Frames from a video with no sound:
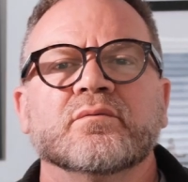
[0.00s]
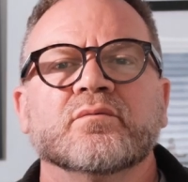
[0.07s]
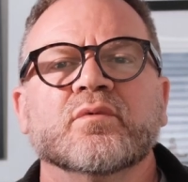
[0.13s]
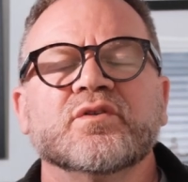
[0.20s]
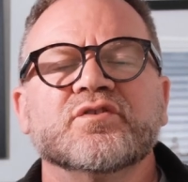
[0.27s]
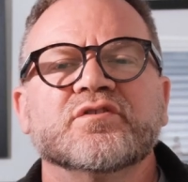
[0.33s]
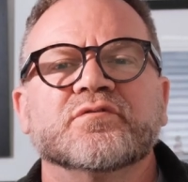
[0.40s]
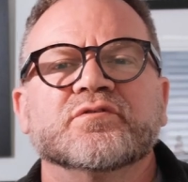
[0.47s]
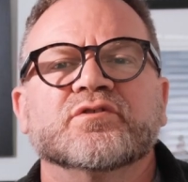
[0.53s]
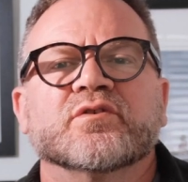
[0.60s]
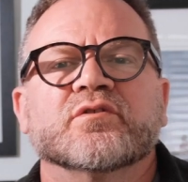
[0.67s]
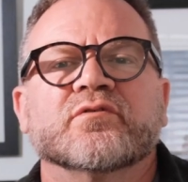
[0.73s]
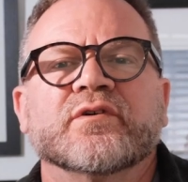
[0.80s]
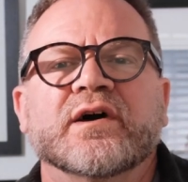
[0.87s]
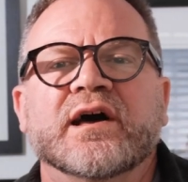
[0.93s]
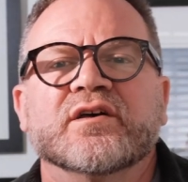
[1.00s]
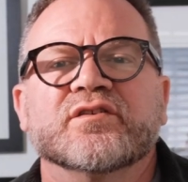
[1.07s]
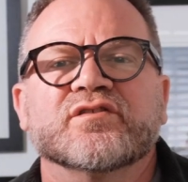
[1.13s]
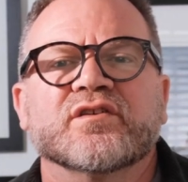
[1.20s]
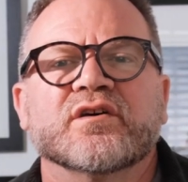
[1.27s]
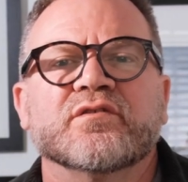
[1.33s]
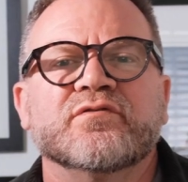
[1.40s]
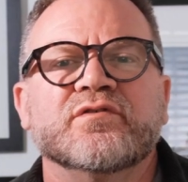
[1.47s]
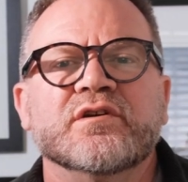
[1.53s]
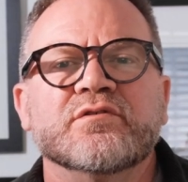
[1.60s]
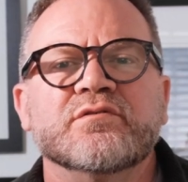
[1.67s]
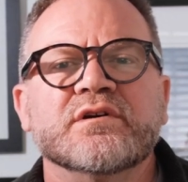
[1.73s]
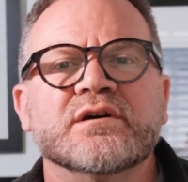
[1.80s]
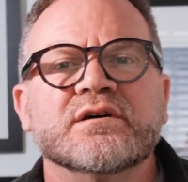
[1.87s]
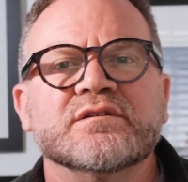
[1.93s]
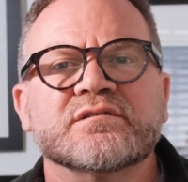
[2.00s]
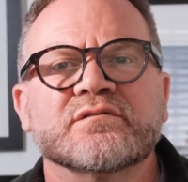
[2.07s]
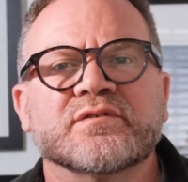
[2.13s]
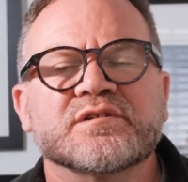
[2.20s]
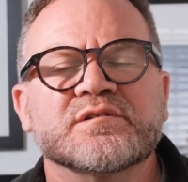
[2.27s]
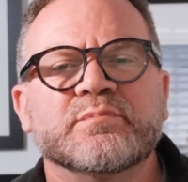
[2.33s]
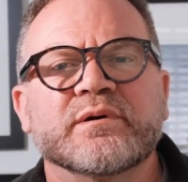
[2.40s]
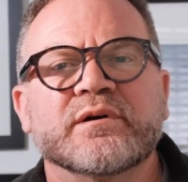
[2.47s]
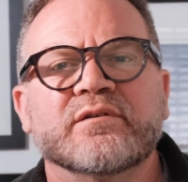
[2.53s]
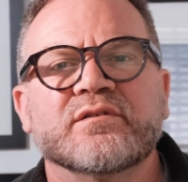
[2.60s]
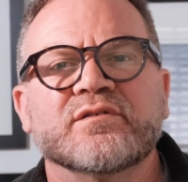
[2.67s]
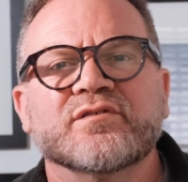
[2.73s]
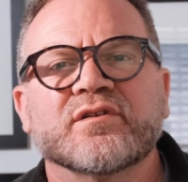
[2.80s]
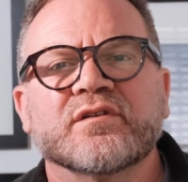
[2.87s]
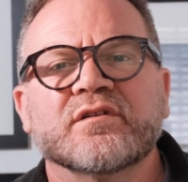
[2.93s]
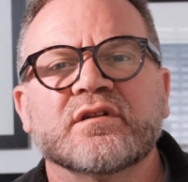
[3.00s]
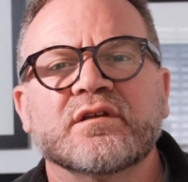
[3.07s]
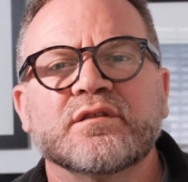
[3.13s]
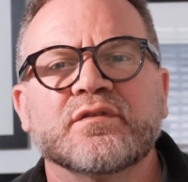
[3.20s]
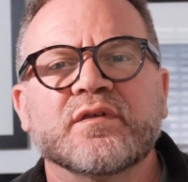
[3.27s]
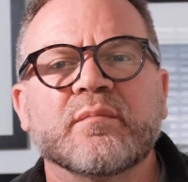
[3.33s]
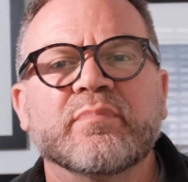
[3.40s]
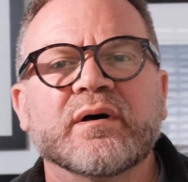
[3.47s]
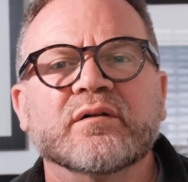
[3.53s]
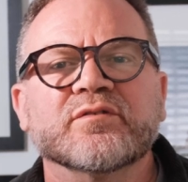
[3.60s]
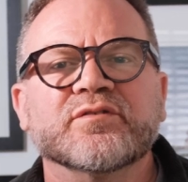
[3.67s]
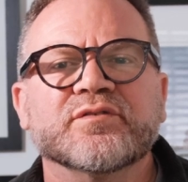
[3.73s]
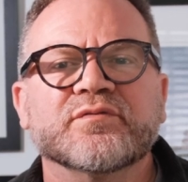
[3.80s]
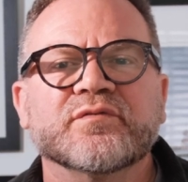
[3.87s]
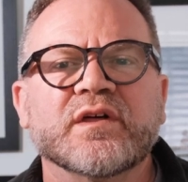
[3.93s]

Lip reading: Once a photographer has a few years of experience underneath their belt,